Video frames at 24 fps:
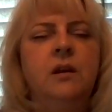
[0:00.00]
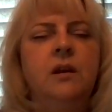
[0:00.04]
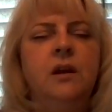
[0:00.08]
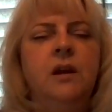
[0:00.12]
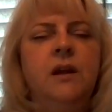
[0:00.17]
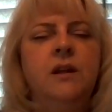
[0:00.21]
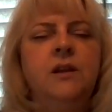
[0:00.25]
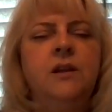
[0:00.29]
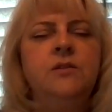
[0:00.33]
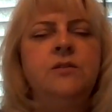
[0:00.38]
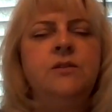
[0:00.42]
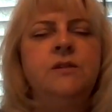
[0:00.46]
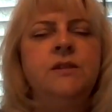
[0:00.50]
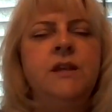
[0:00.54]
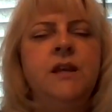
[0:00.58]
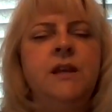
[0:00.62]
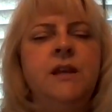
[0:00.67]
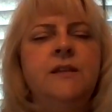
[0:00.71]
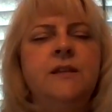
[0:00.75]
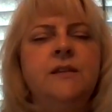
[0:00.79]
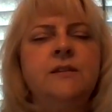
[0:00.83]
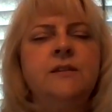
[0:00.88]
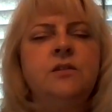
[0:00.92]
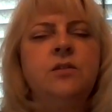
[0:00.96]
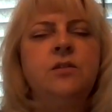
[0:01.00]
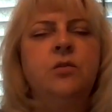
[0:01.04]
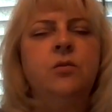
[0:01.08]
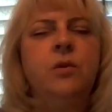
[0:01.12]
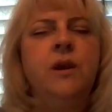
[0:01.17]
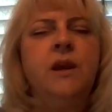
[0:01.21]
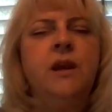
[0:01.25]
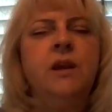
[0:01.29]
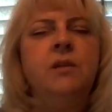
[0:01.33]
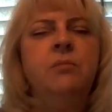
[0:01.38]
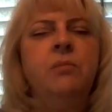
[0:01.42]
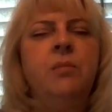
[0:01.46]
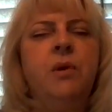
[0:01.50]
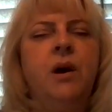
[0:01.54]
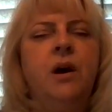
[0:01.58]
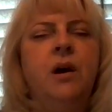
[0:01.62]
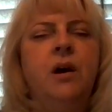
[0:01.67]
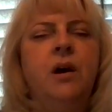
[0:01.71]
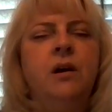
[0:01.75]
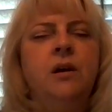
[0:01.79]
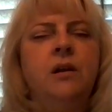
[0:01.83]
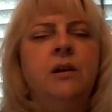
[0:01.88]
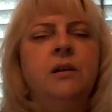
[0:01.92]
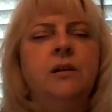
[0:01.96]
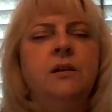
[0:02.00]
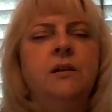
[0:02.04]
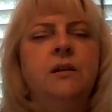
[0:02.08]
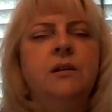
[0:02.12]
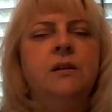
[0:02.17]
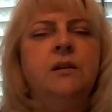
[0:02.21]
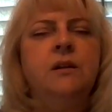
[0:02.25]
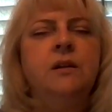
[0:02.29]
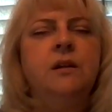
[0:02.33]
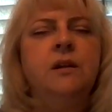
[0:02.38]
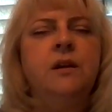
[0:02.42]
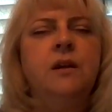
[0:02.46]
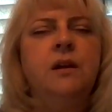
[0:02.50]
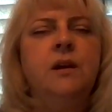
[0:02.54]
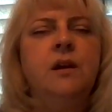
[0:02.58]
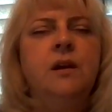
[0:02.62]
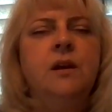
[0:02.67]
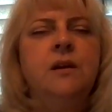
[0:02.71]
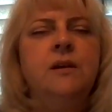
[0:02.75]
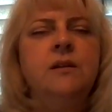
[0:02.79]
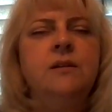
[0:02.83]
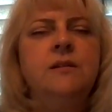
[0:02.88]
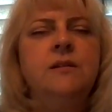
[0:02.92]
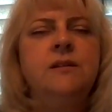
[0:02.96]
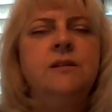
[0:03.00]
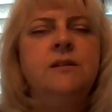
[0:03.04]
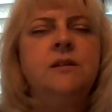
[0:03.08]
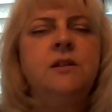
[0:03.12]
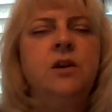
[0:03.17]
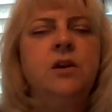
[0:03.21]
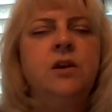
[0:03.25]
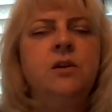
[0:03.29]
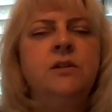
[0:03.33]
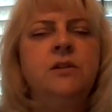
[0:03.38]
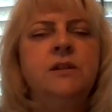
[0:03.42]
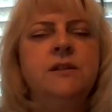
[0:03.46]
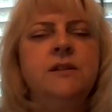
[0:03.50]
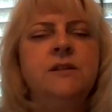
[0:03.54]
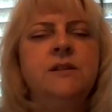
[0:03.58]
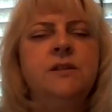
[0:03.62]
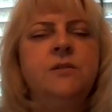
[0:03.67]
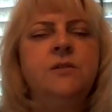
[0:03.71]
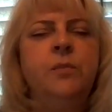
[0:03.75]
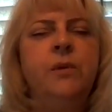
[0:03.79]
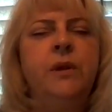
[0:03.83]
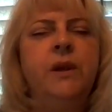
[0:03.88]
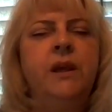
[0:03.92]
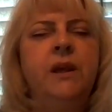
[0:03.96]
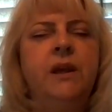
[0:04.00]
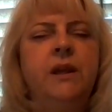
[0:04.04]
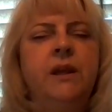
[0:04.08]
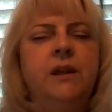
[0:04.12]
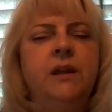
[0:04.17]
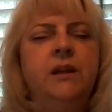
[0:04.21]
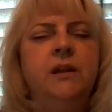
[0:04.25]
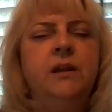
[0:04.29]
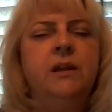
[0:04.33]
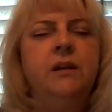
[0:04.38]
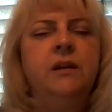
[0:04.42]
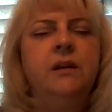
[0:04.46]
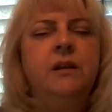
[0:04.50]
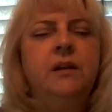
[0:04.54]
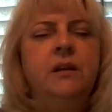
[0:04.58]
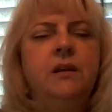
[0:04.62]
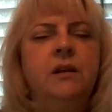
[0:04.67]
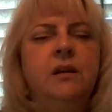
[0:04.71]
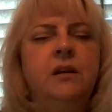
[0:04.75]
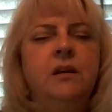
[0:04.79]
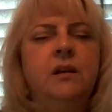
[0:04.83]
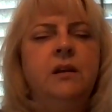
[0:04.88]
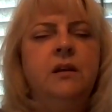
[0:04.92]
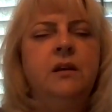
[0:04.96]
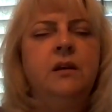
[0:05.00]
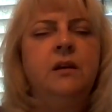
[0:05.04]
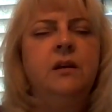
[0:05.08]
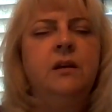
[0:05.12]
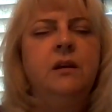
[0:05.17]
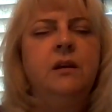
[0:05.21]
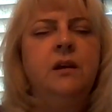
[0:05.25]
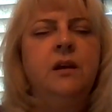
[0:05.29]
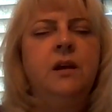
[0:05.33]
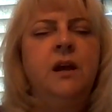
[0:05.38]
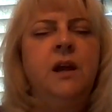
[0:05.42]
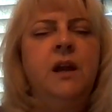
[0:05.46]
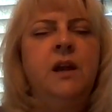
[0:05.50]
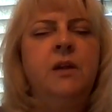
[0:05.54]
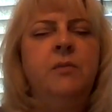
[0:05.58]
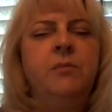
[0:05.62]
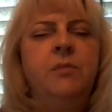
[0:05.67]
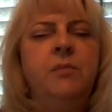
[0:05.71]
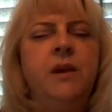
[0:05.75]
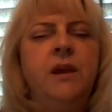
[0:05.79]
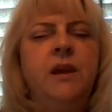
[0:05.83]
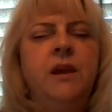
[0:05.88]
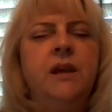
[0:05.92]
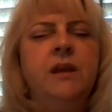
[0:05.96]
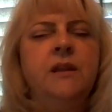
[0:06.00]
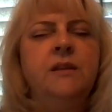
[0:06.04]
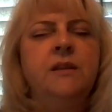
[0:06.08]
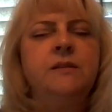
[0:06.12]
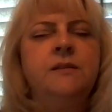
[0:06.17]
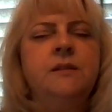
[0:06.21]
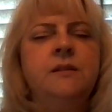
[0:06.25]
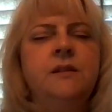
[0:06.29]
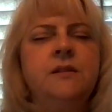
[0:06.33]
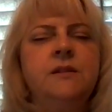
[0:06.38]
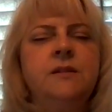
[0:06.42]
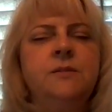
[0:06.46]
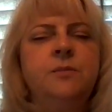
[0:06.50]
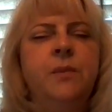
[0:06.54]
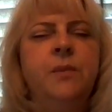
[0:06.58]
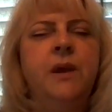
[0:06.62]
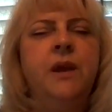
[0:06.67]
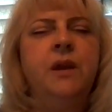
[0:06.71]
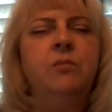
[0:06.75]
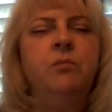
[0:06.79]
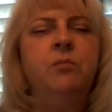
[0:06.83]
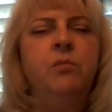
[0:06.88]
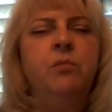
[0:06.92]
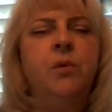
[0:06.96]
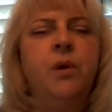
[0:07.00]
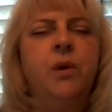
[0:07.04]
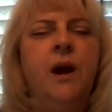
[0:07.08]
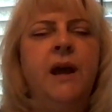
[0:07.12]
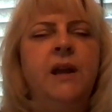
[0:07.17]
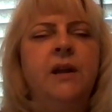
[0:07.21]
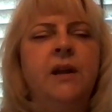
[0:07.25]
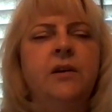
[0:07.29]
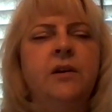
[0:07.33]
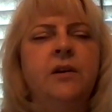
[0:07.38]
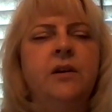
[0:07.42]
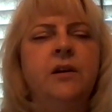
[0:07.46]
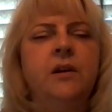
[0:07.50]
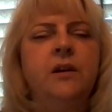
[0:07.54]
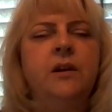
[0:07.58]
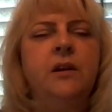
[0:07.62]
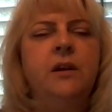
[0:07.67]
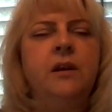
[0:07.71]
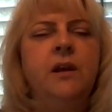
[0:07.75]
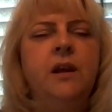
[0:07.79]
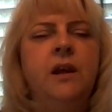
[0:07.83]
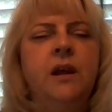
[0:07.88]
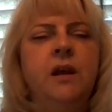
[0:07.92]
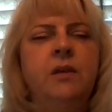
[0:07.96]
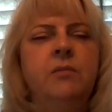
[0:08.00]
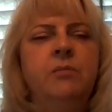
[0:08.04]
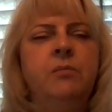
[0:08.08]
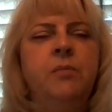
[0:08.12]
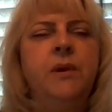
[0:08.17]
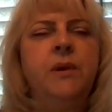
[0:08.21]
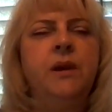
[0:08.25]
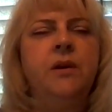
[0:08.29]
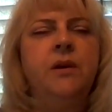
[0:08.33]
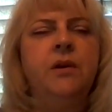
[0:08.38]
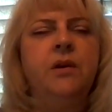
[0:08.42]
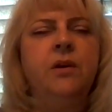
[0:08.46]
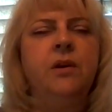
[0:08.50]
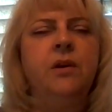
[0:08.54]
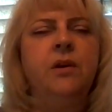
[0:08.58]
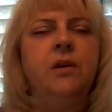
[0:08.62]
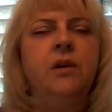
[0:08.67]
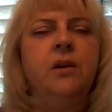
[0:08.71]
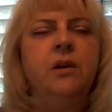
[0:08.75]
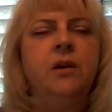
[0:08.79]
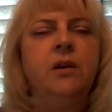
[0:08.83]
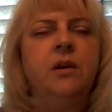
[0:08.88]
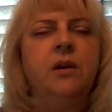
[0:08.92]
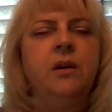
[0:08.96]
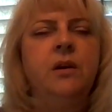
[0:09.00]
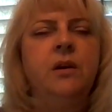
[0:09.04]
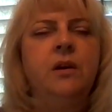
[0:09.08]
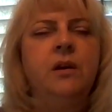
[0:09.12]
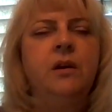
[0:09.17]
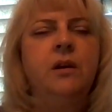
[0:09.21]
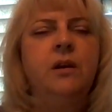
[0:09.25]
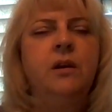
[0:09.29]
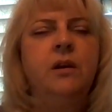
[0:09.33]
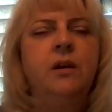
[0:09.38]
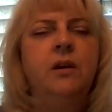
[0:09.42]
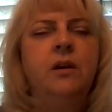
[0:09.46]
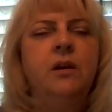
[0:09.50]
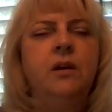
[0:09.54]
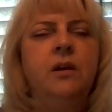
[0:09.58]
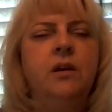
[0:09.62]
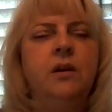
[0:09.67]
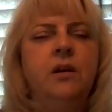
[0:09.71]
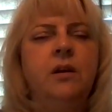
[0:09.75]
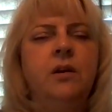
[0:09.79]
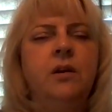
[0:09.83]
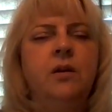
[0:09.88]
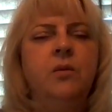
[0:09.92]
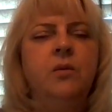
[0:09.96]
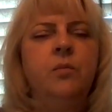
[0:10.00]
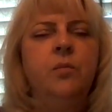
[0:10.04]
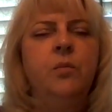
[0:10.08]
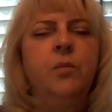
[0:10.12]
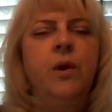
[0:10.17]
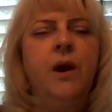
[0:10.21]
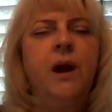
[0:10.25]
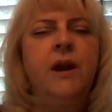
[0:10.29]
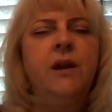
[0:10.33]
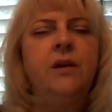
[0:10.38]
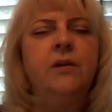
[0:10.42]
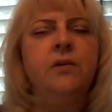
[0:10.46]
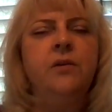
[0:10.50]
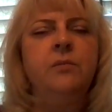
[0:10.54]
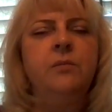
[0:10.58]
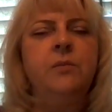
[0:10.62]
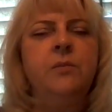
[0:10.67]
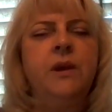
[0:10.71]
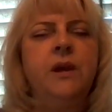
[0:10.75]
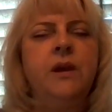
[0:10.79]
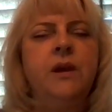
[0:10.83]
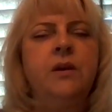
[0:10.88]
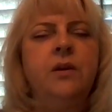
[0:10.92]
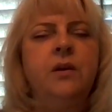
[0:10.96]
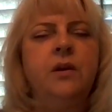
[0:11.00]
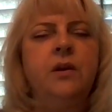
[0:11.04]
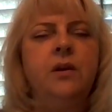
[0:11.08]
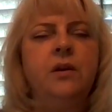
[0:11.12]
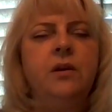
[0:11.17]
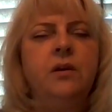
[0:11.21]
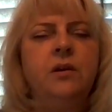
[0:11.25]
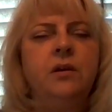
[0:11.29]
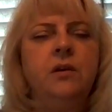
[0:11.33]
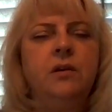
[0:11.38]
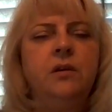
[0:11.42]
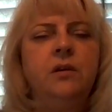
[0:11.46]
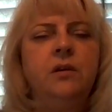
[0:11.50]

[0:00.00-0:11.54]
And you see this green ball start to spin, and it begins to spin brighter and bigger, brighter and bigger,